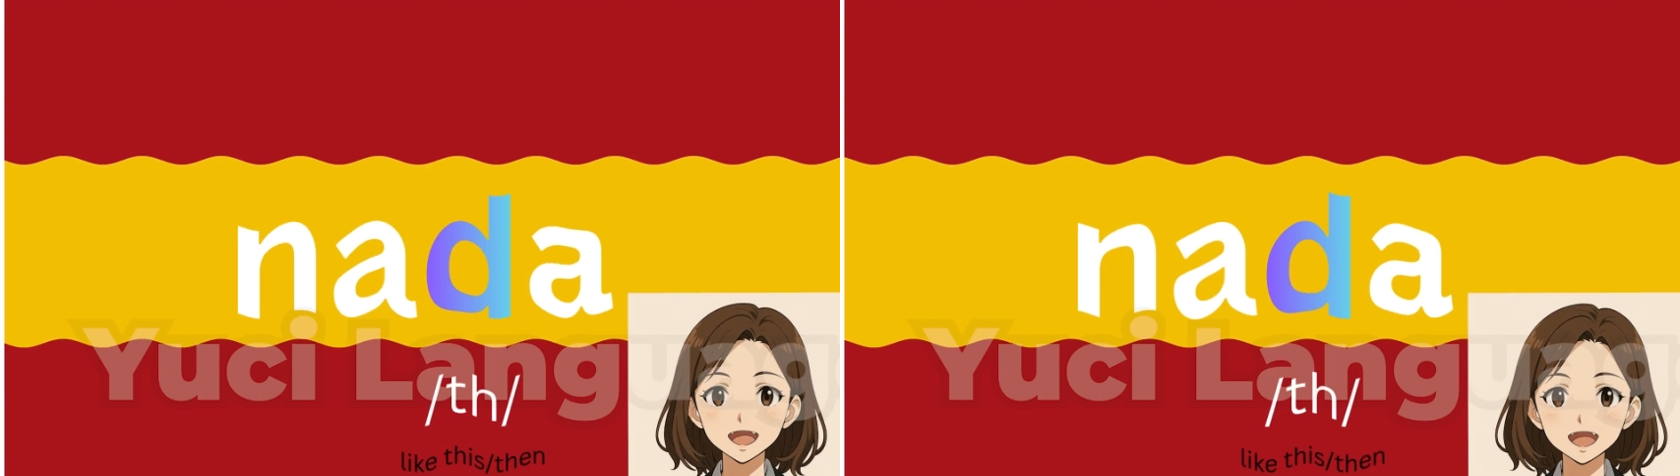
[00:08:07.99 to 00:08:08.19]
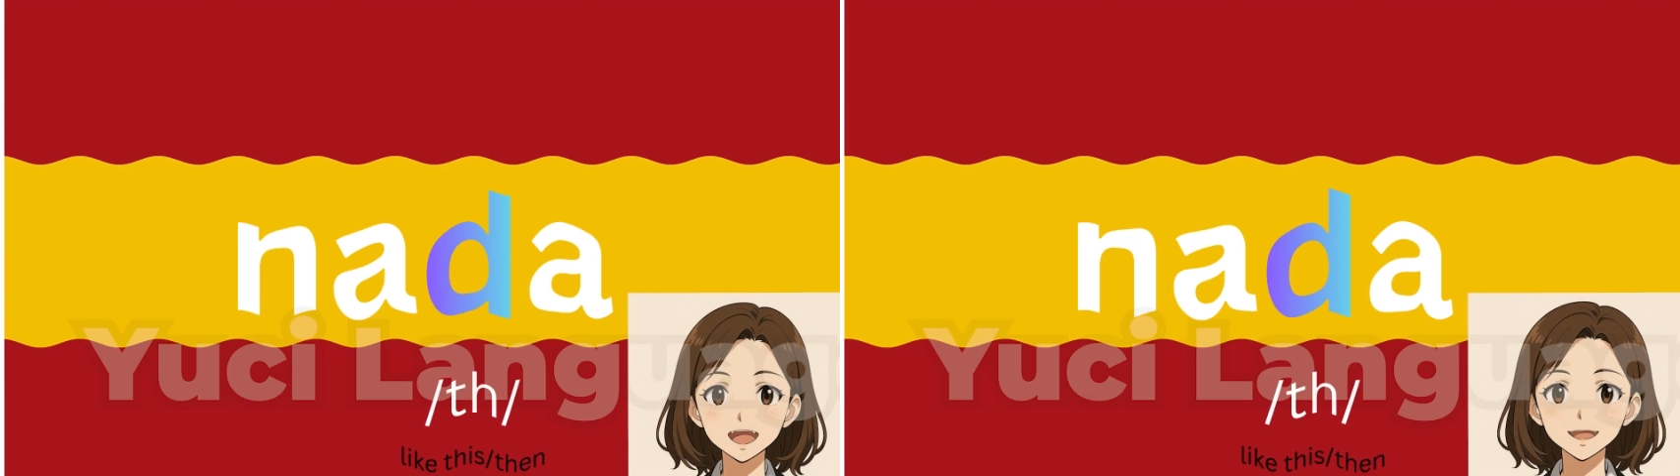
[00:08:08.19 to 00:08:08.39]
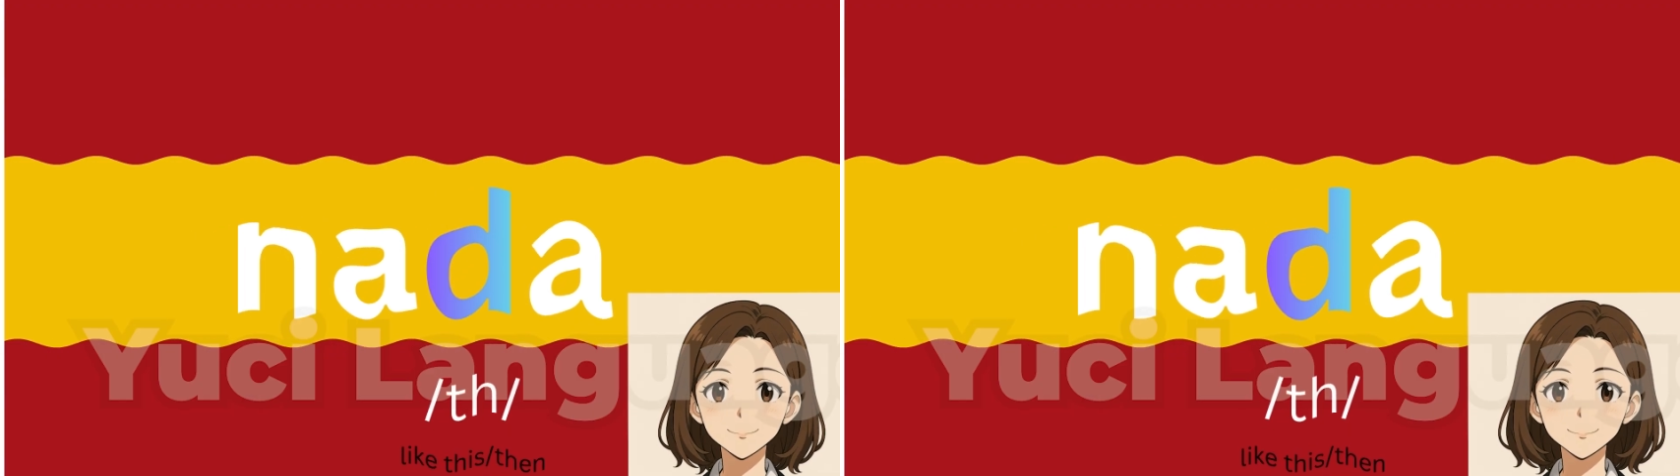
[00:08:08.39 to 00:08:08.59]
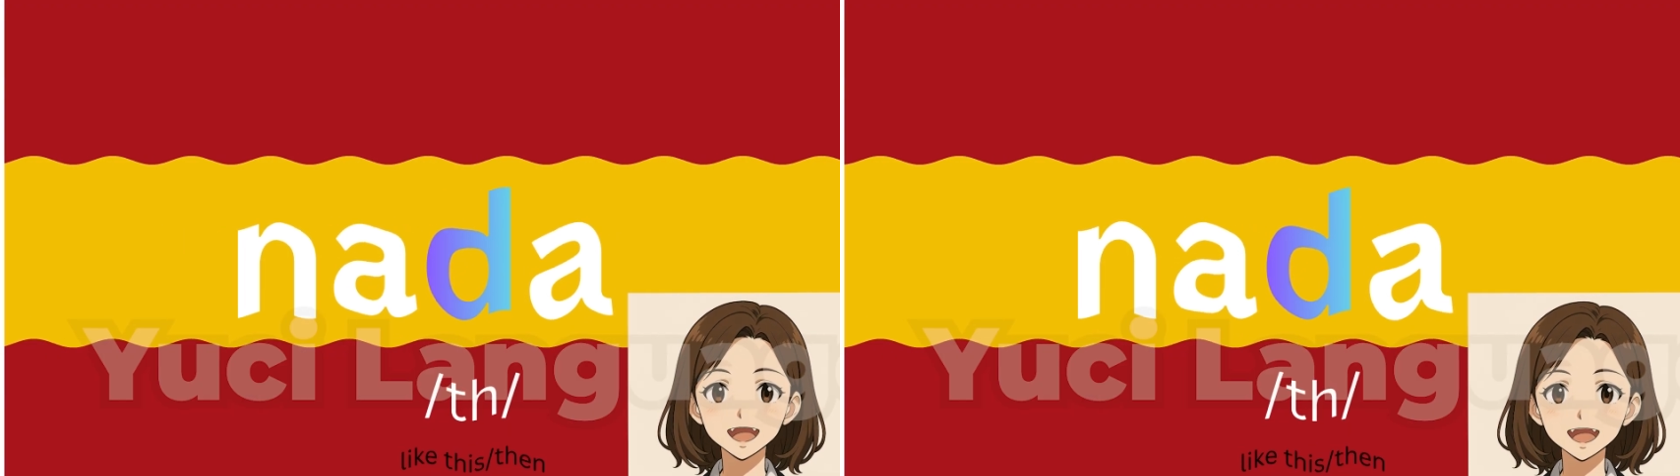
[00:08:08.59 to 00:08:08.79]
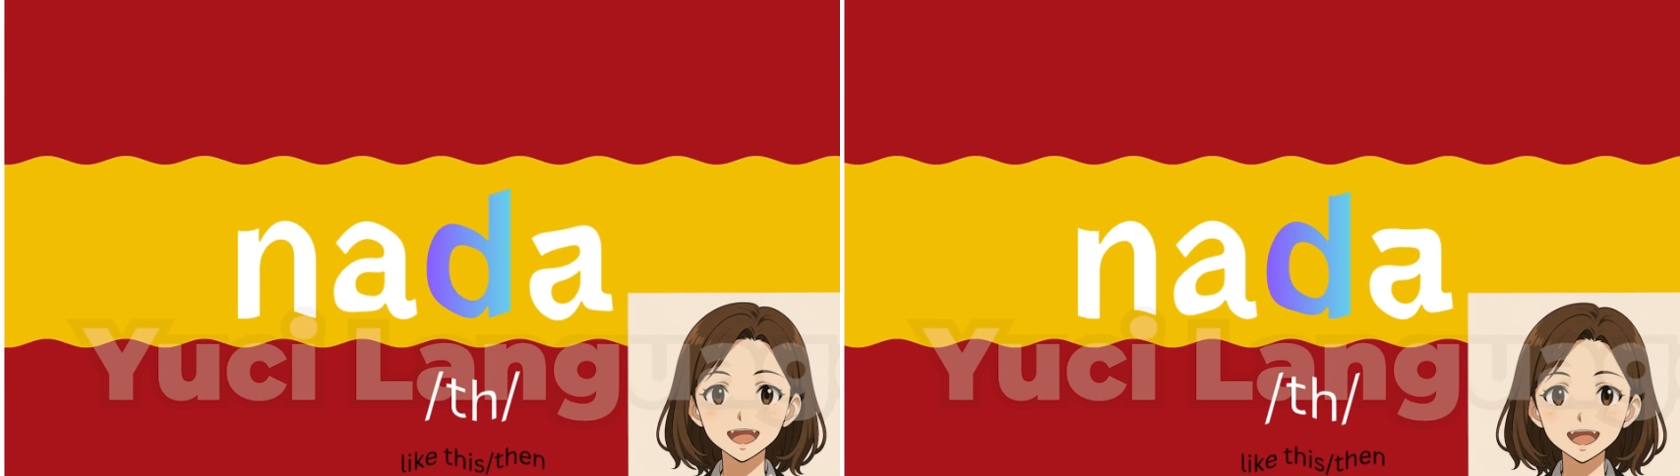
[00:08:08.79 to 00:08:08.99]
nada,
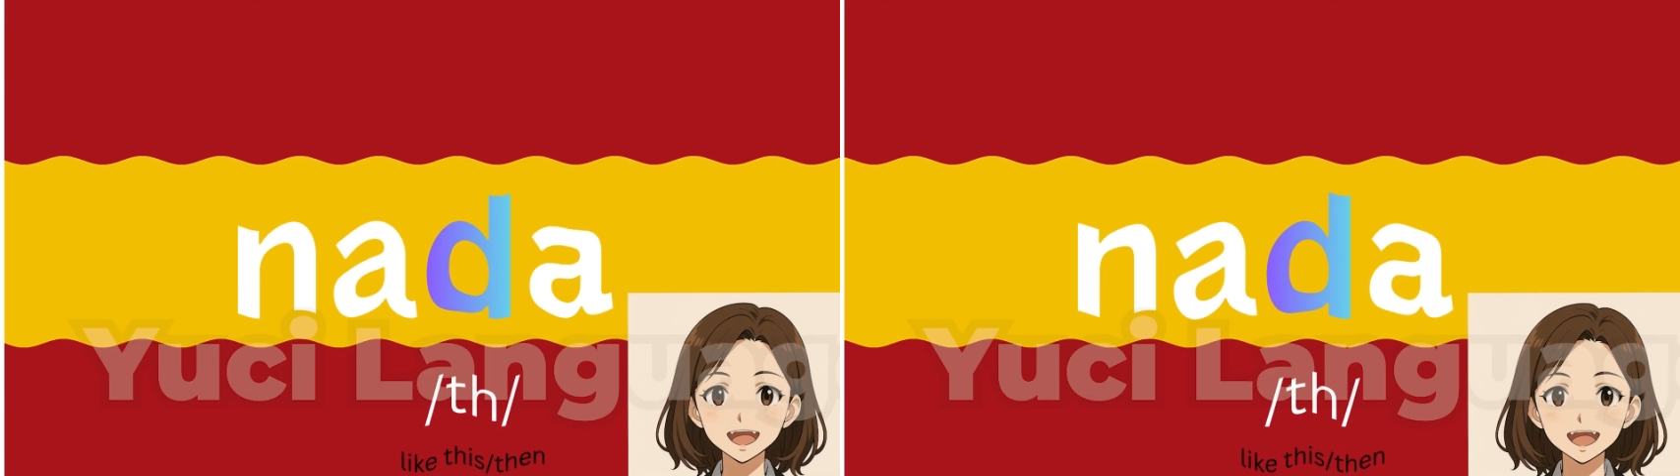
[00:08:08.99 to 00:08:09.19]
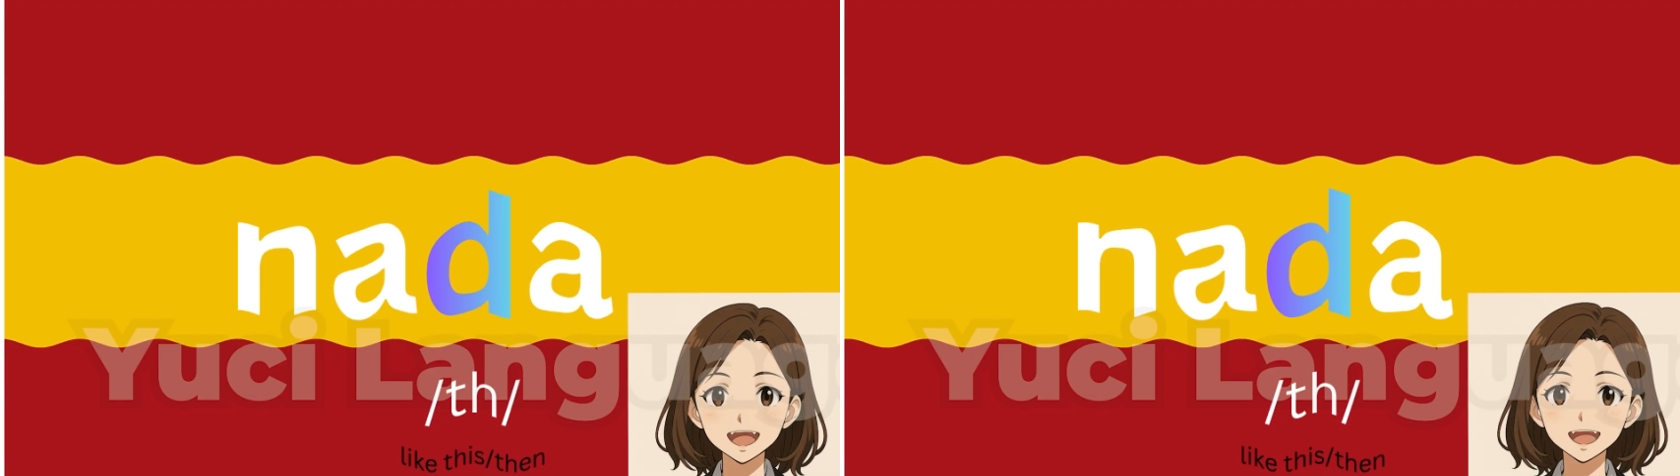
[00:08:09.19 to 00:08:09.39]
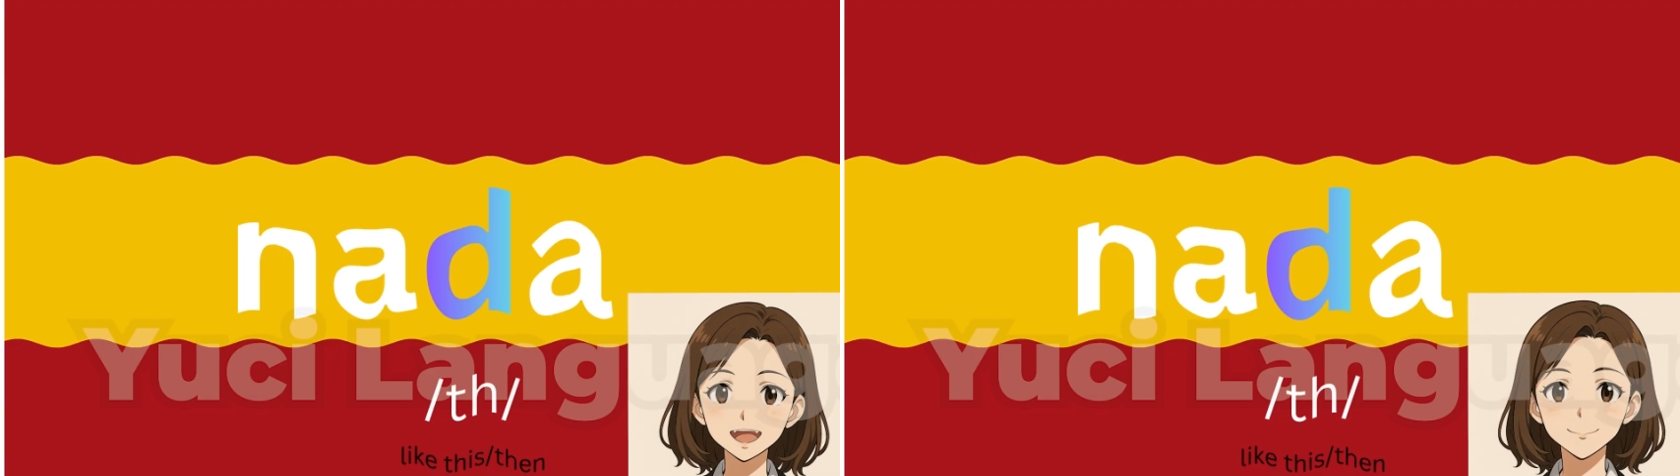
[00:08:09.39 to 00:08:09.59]
nada.